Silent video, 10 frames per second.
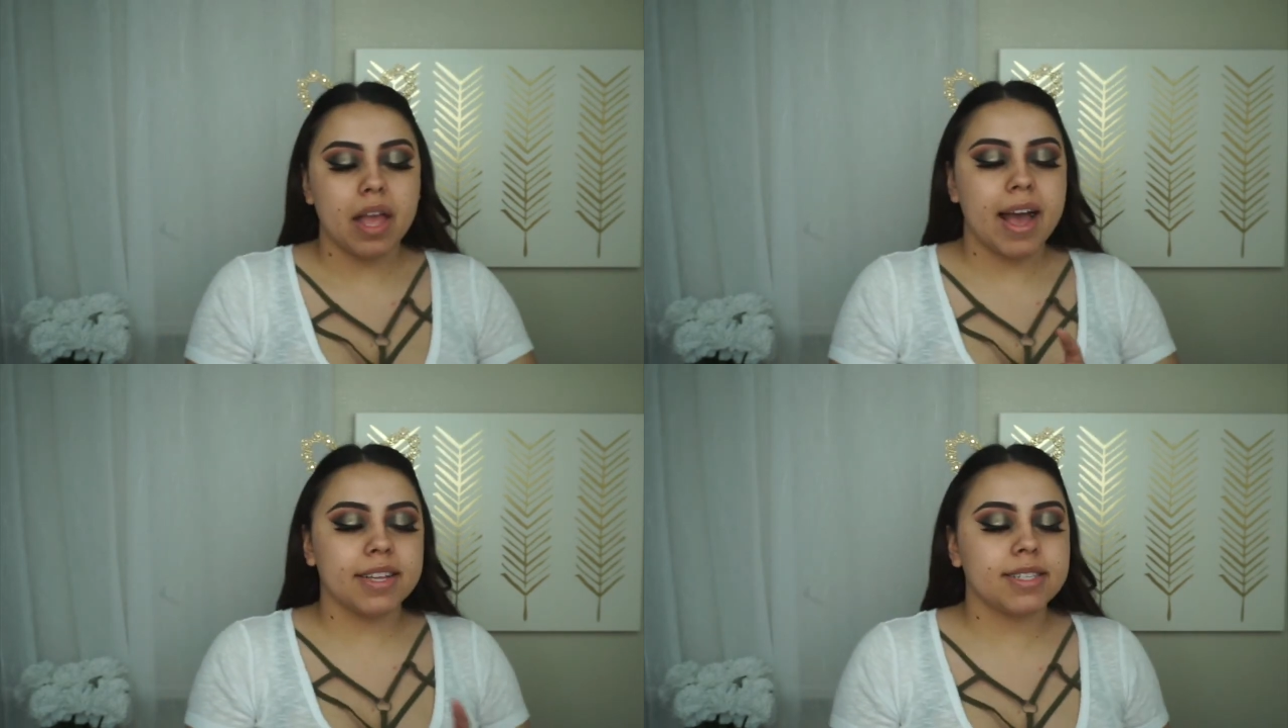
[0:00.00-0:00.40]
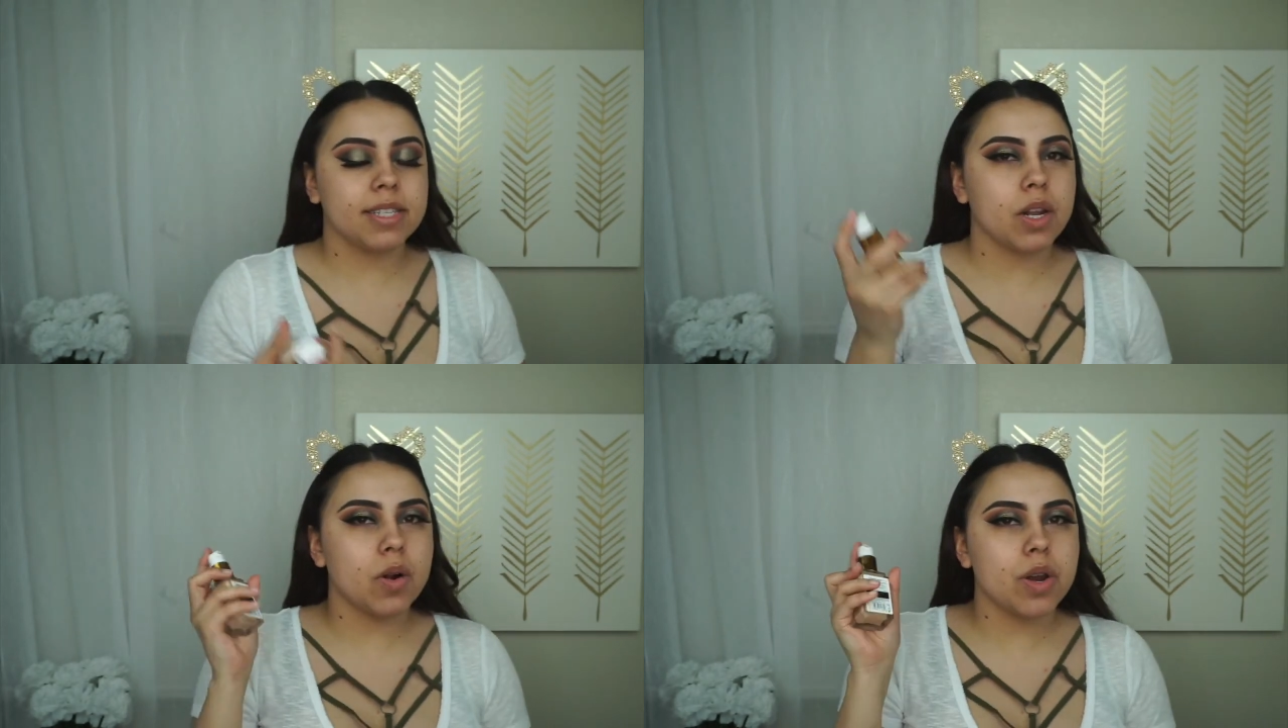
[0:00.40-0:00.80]
I
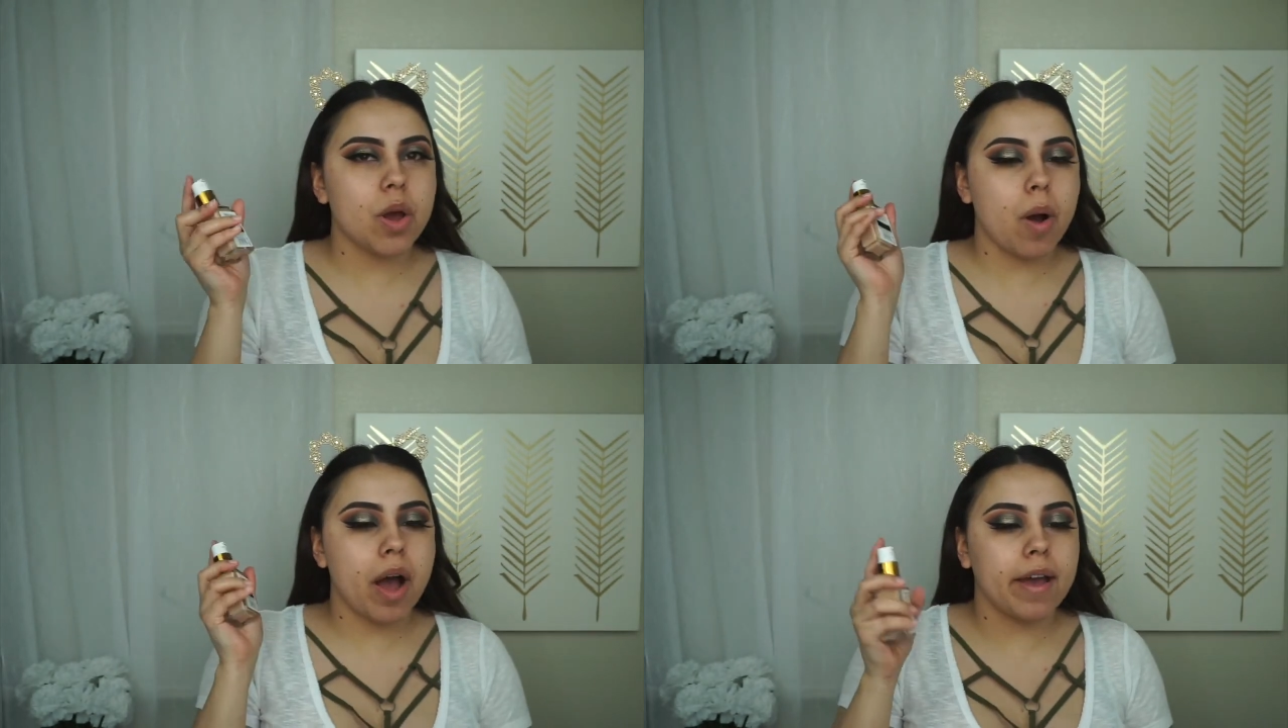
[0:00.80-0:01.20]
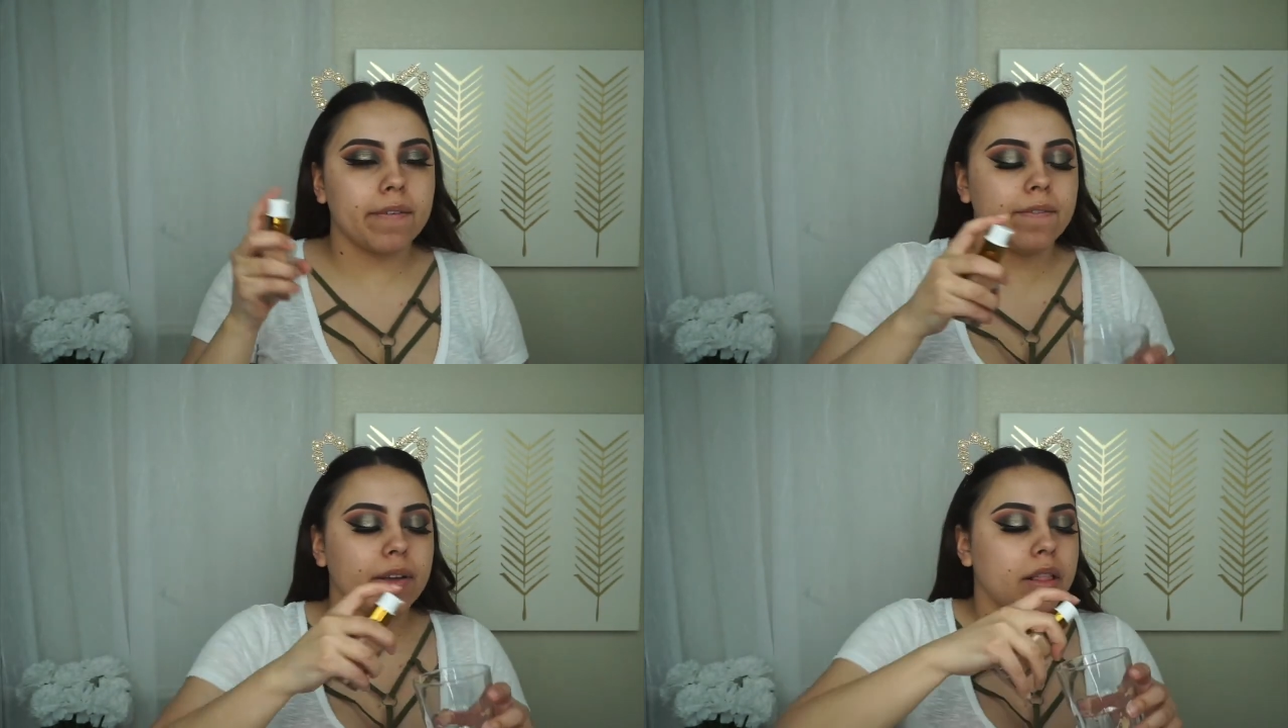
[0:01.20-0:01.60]
still don't know how I
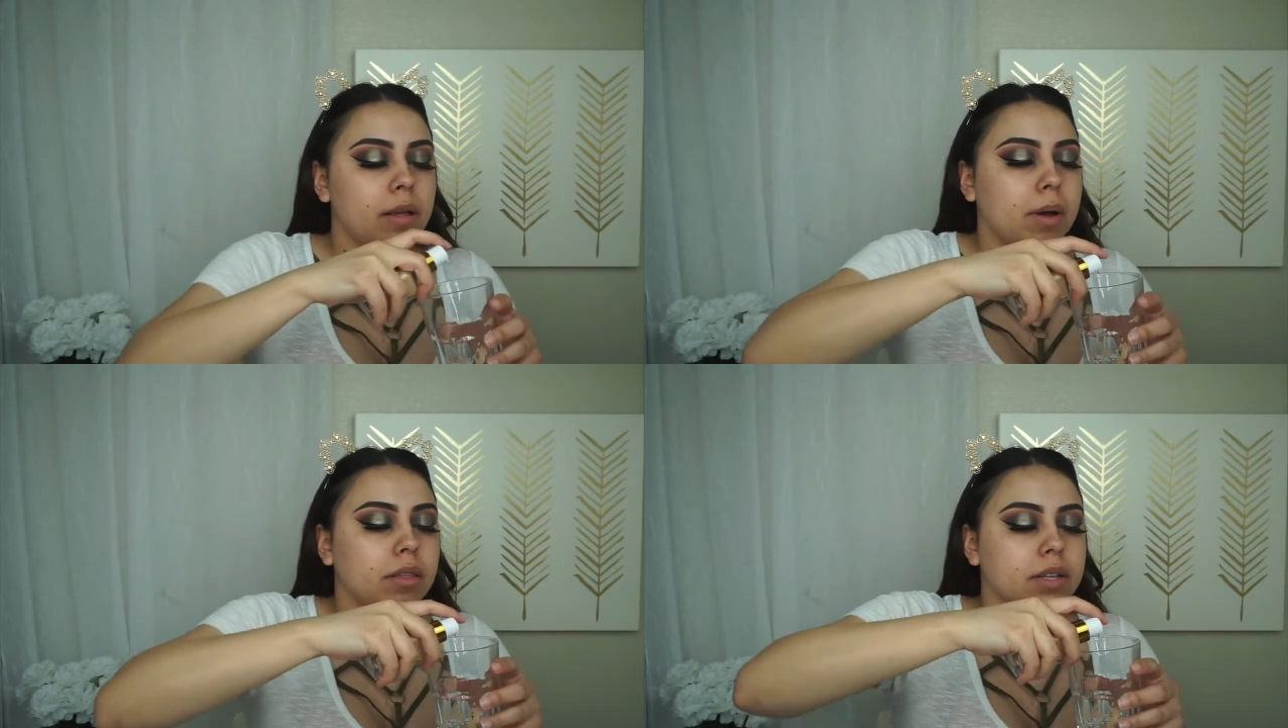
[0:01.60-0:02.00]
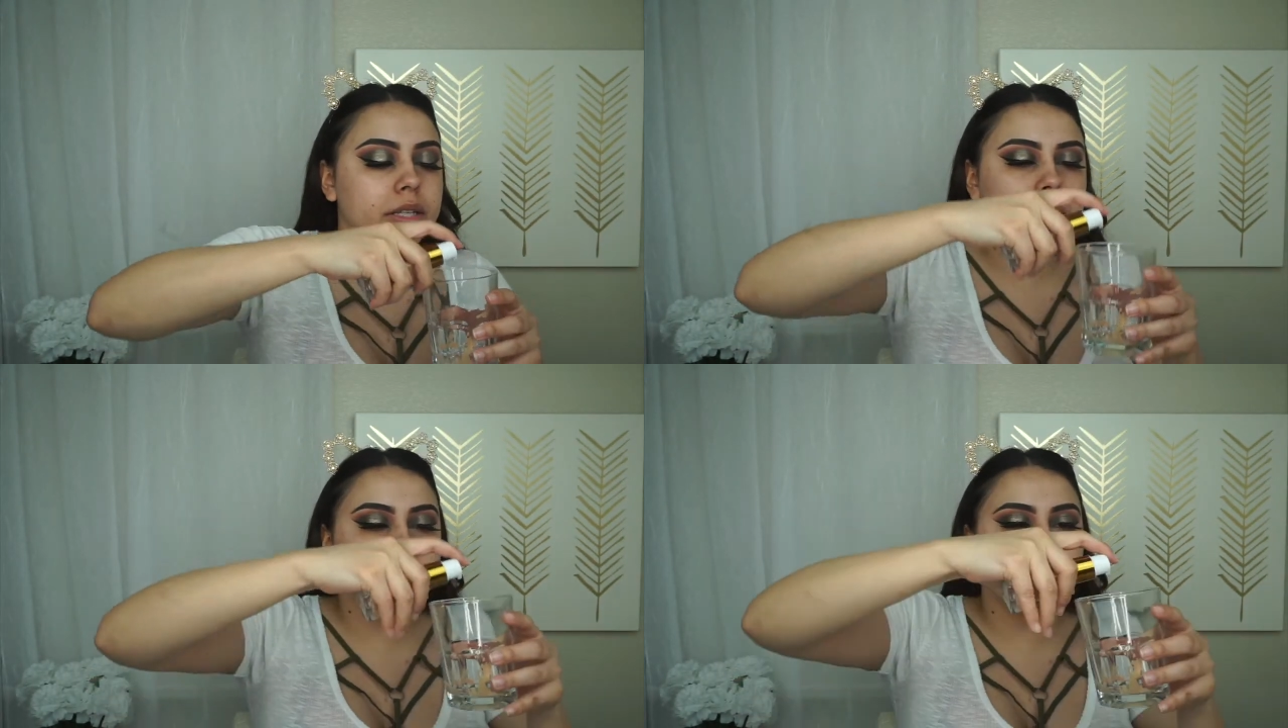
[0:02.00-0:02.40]
feel about this